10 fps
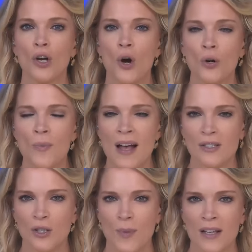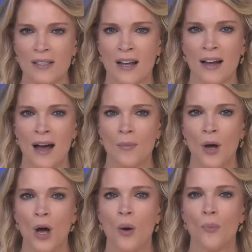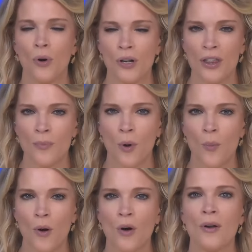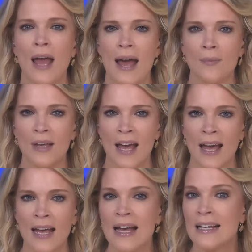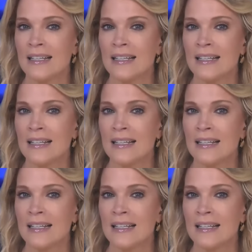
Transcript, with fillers: Go to master spas dot com. Put in the promo code M K